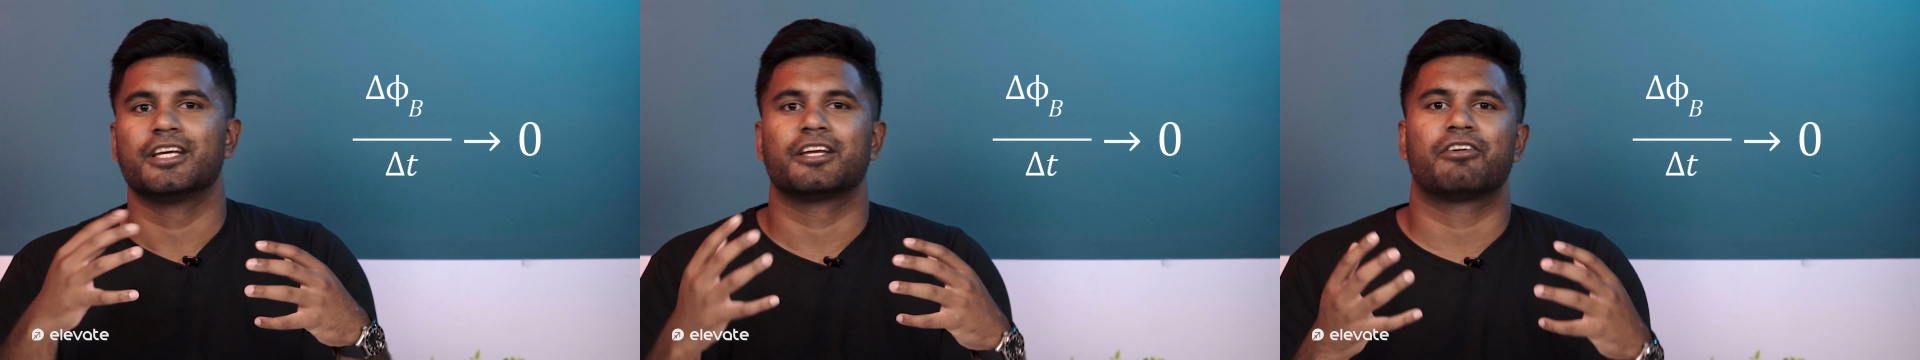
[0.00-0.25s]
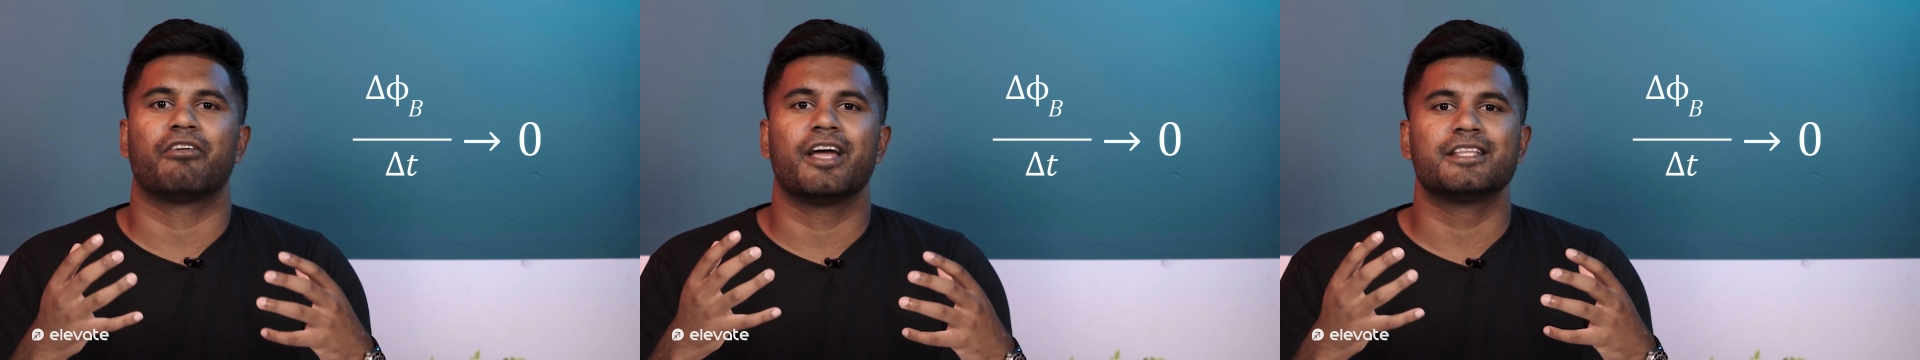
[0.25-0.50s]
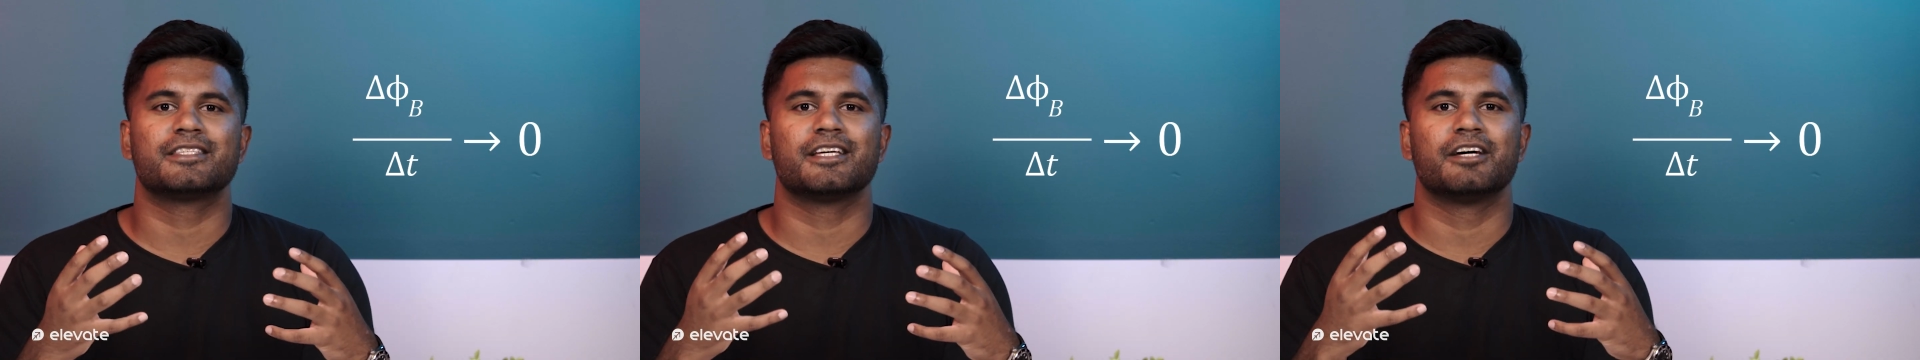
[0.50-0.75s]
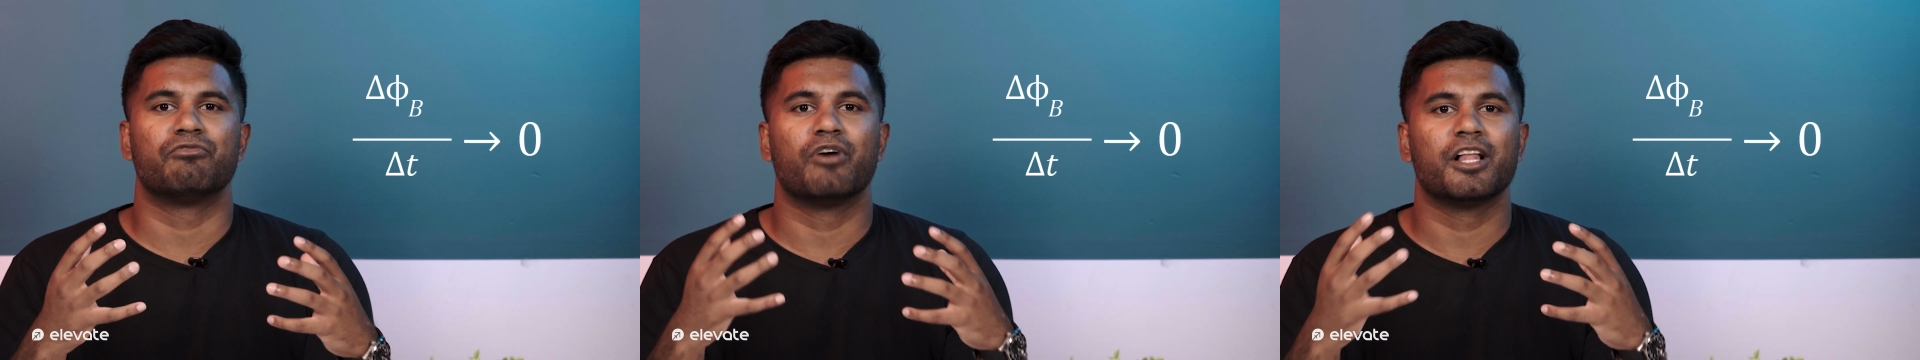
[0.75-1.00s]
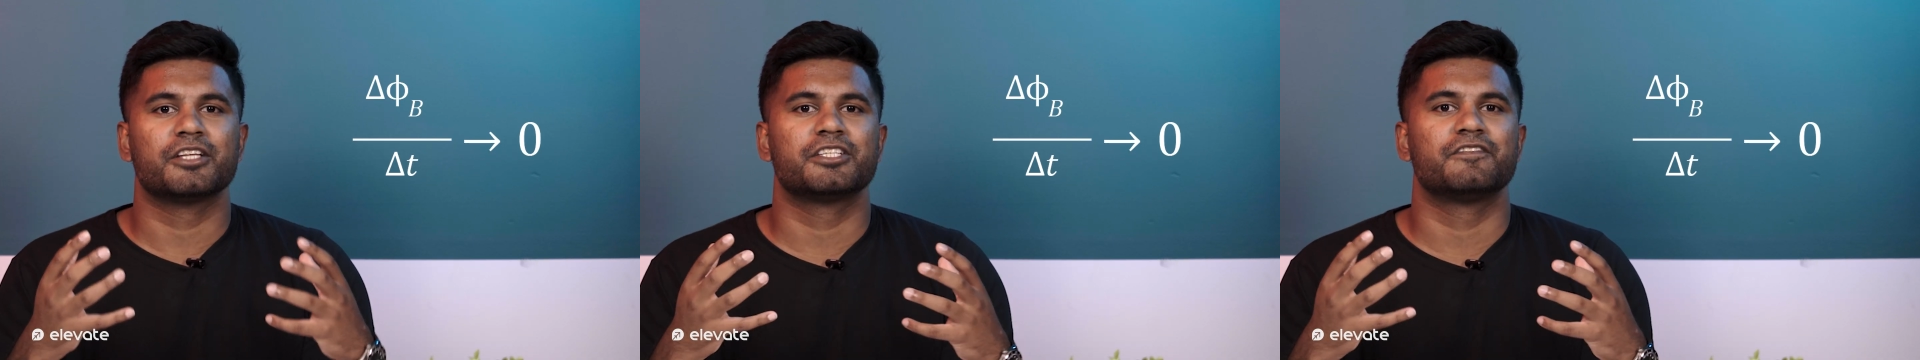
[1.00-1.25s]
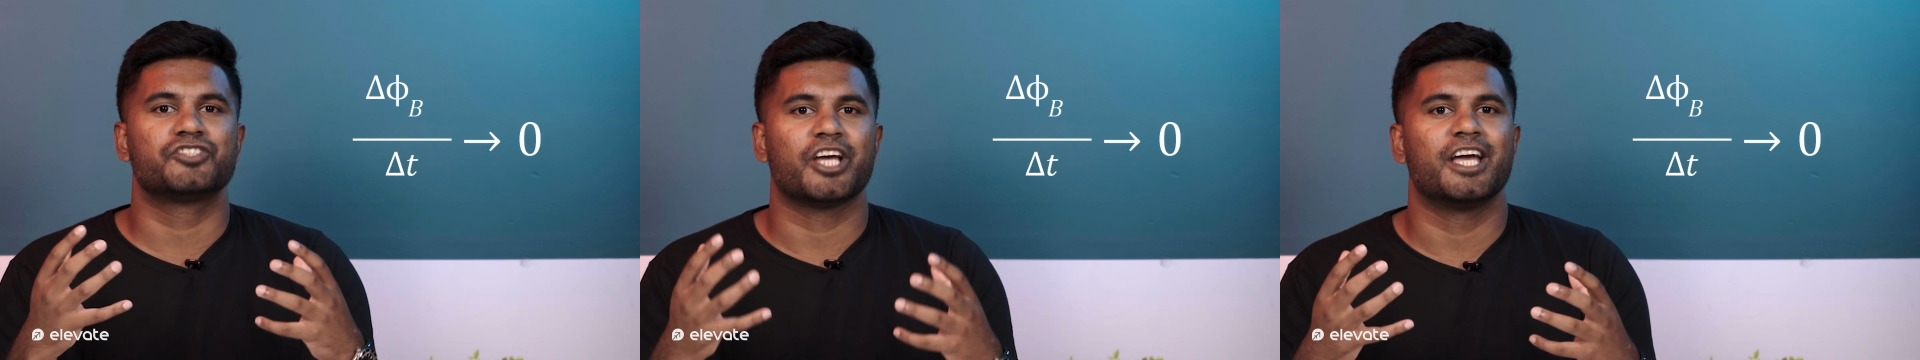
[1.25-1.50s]
creates a
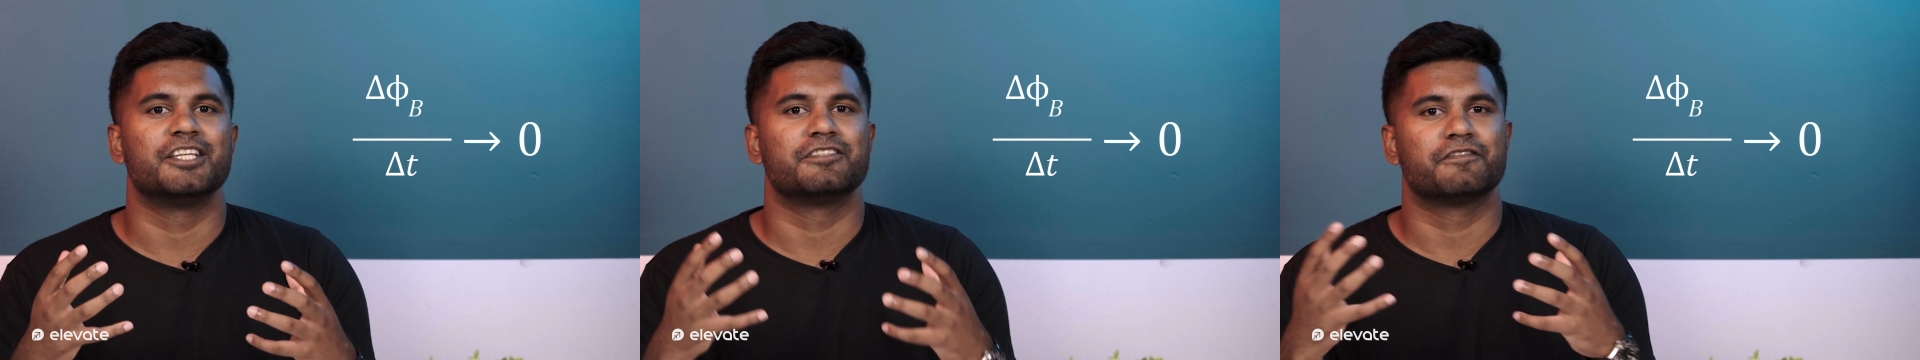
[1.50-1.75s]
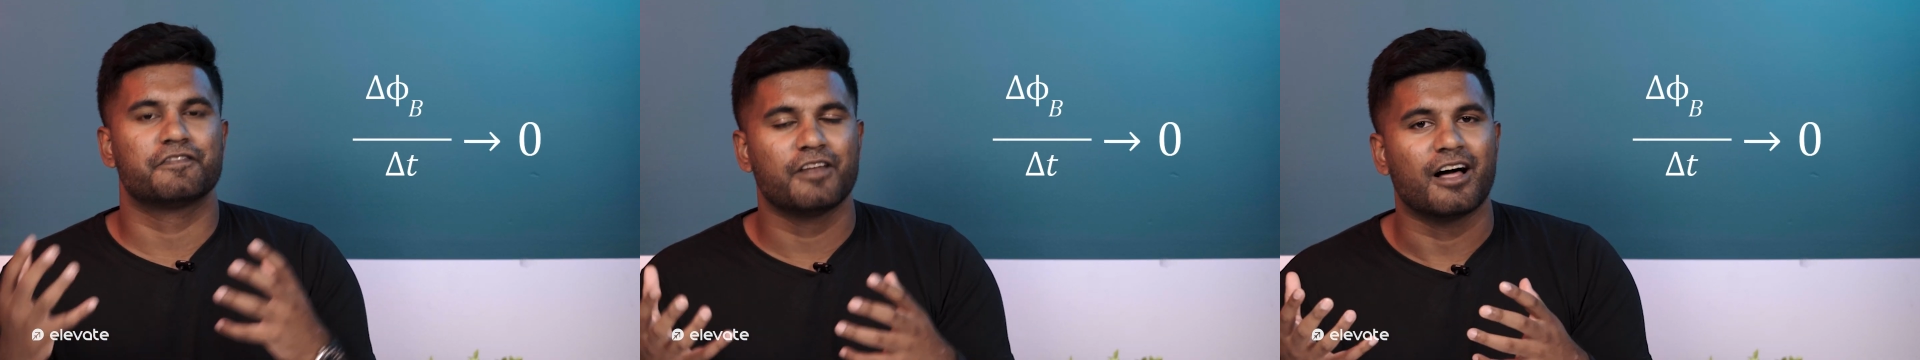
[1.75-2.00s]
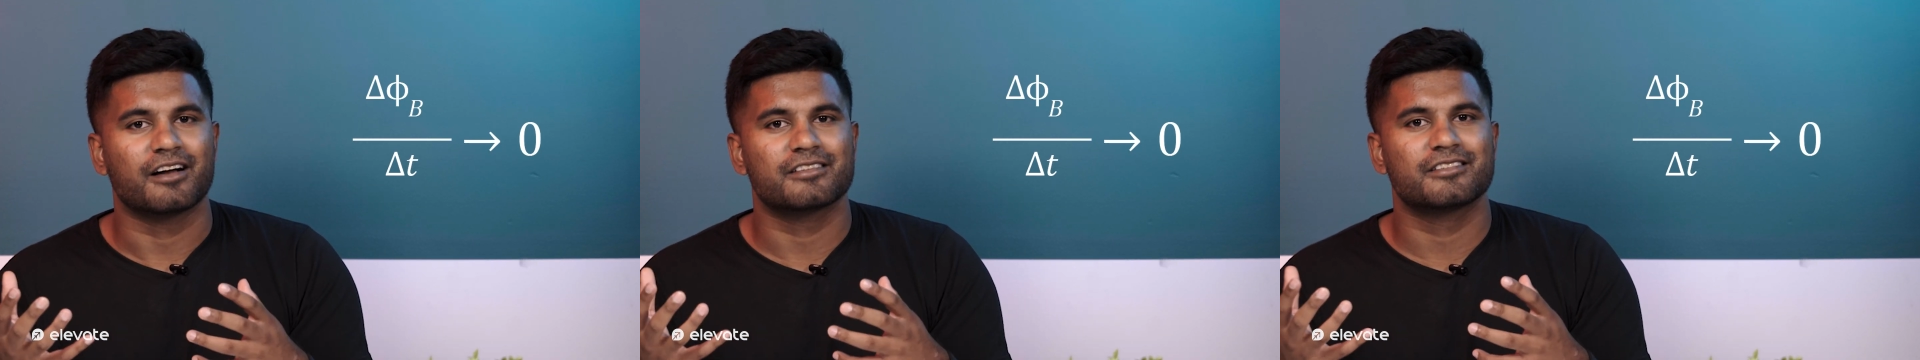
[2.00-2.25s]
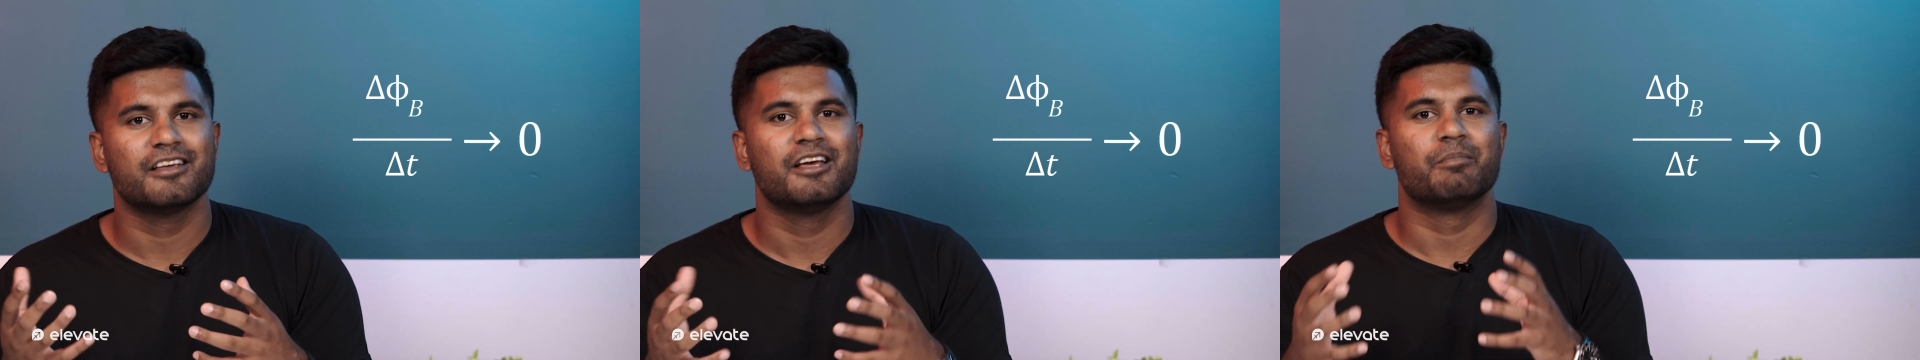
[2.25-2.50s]
relative change in flux